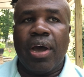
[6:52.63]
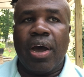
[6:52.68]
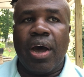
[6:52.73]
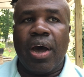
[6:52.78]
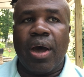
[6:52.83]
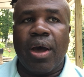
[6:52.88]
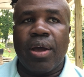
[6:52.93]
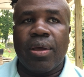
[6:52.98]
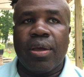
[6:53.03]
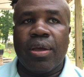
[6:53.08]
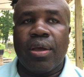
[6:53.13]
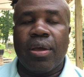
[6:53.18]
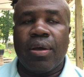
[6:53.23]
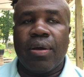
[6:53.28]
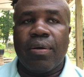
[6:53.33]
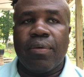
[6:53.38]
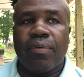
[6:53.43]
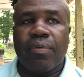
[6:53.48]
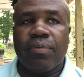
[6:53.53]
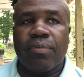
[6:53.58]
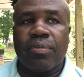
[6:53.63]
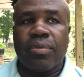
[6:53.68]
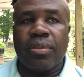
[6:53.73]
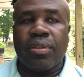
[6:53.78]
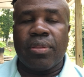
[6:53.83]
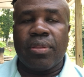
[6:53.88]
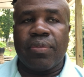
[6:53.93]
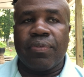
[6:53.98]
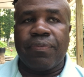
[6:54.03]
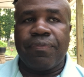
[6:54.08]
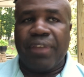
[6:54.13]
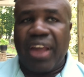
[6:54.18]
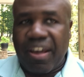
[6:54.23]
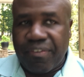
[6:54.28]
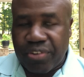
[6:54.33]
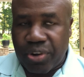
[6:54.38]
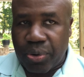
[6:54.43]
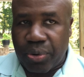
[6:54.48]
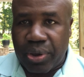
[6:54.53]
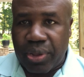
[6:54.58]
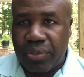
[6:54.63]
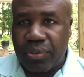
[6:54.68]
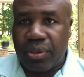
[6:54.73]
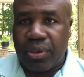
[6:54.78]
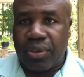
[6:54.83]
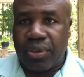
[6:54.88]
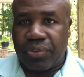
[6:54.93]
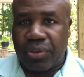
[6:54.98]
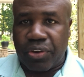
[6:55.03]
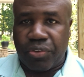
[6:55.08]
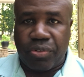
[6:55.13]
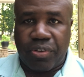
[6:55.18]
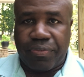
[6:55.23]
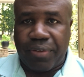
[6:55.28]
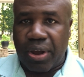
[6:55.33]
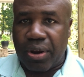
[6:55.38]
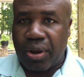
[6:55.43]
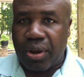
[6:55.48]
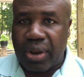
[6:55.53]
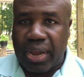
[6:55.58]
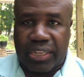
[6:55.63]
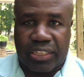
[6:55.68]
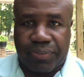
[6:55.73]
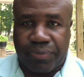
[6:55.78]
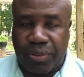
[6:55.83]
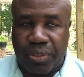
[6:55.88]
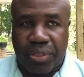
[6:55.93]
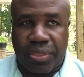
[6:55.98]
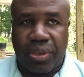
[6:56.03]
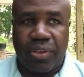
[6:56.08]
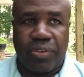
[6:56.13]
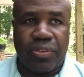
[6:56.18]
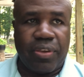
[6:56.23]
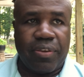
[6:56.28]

Uh, flavonoids essentially found in lots of other things.